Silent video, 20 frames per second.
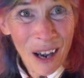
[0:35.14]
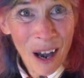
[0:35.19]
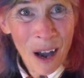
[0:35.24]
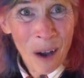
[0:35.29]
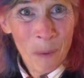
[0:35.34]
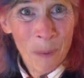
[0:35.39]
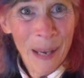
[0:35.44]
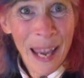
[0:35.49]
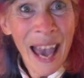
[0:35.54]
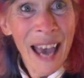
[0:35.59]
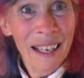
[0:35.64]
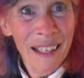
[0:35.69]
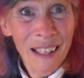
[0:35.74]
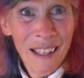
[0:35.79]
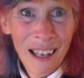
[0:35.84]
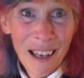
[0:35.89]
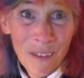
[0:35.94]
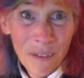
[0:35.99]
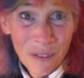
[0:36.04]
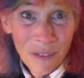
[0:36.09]
we had a
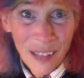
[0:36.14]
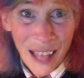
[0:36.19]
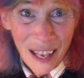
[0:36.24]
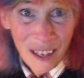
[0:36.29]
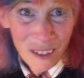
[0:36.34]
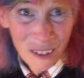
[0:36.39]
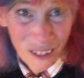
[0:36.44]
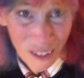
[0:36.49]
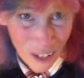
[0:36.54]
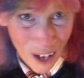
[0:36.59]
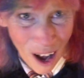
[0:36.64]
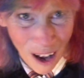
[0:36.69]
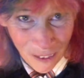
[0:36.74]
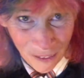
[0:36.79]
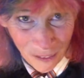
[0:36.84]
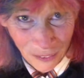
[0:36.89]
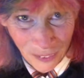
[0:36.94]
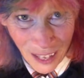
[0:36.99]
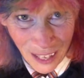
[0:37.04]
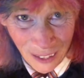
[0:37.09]
cotton
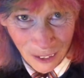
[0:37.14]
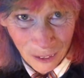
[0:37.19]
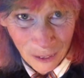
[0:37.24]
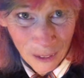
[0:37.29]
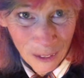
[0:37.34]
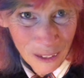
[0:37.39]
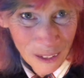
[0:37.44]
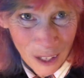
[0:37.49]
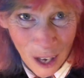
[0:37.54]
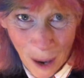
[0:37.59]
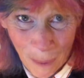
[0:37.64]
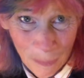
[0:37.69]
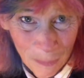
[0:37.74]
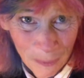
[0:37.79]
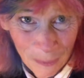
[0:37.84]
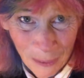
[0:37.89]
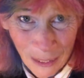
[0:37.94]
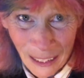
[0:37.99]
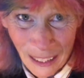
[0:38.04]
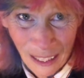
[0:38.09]
flannel top
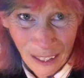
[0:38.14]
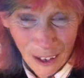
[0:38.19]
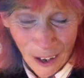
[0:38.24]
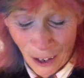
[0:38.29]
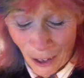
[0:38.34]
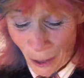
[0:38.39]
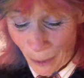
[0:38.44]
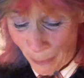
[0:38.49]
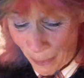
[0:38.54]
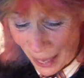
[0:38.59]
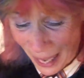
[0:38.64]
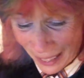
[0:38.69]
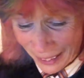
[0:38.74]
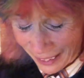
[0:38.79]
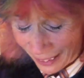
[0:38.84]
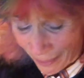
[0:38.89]
linen on our bed